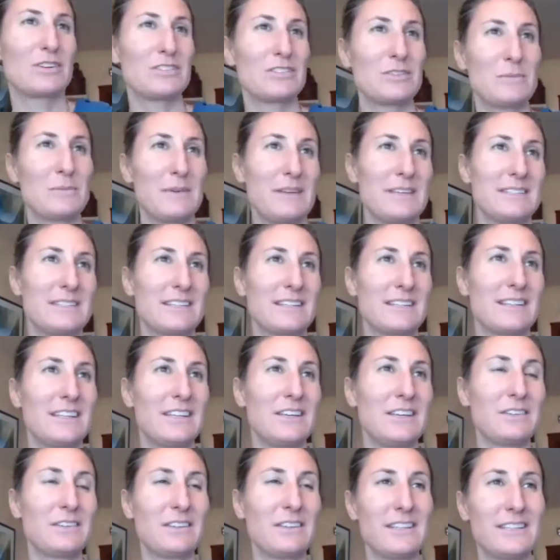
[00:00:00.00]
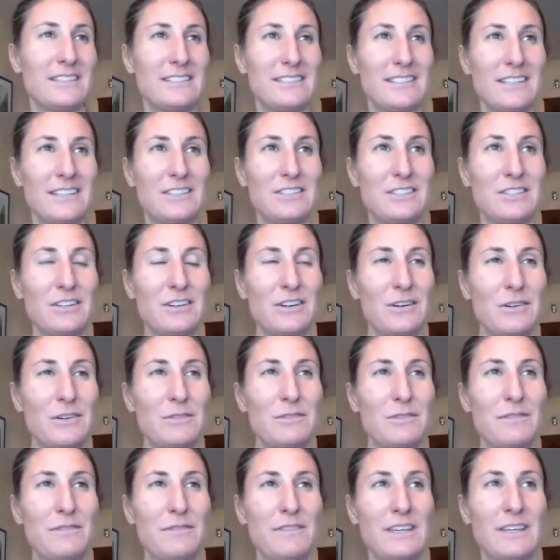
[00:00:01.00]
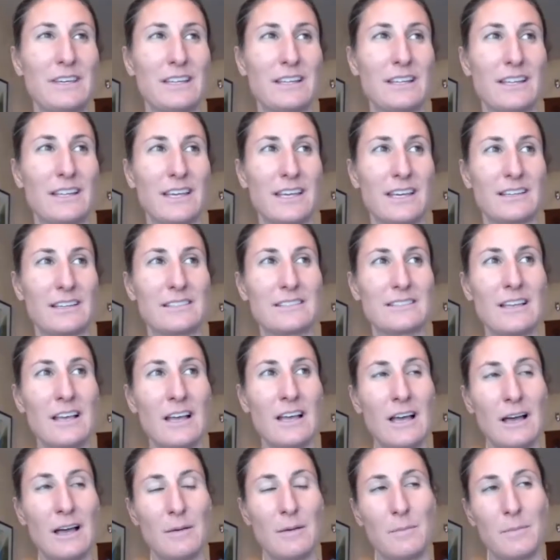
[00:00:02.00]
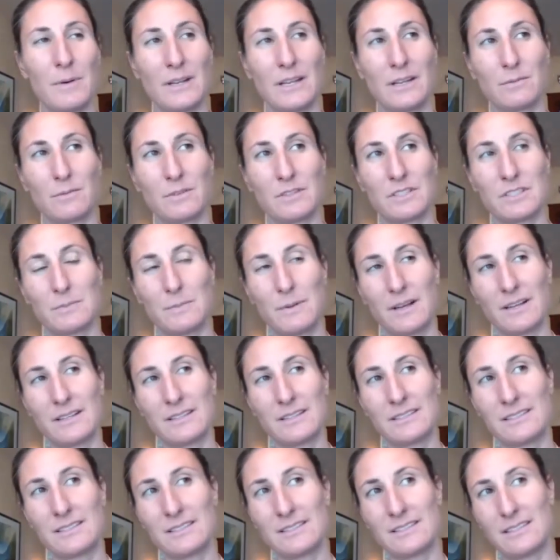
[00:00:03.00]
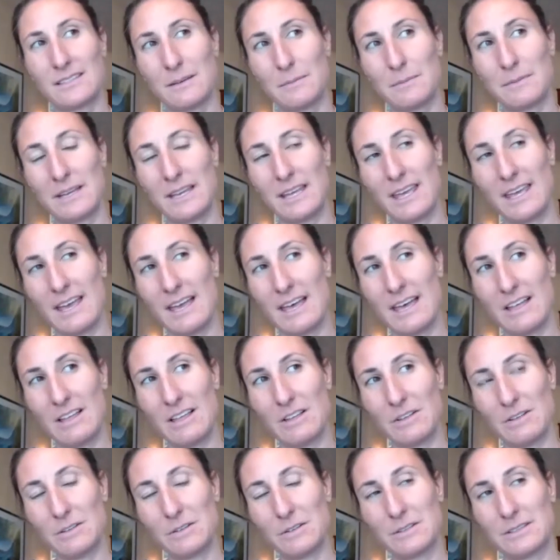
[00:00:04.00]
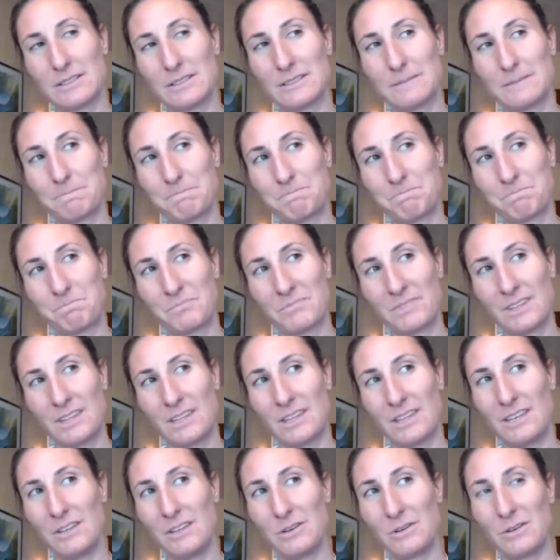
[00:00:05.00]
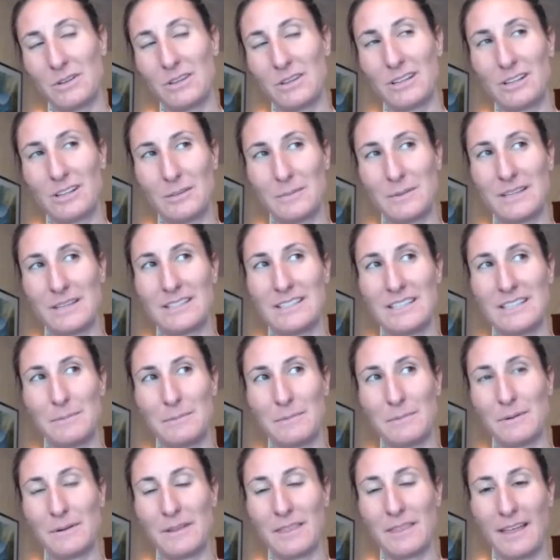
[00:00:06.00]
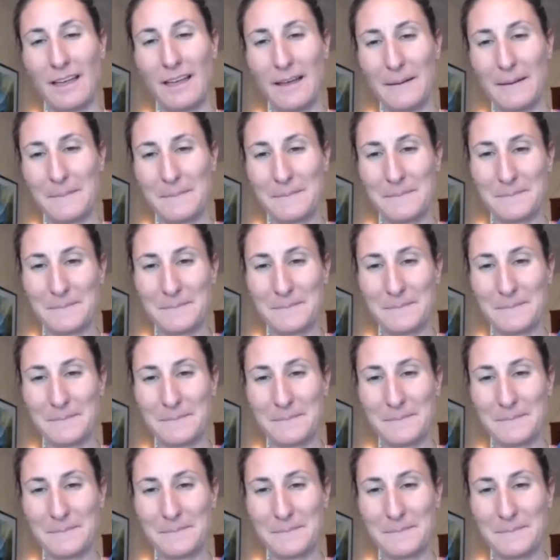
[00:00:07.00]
So basically you're listening to your own feelings, but in response to somebody else. Can you go a little bit deeper with that?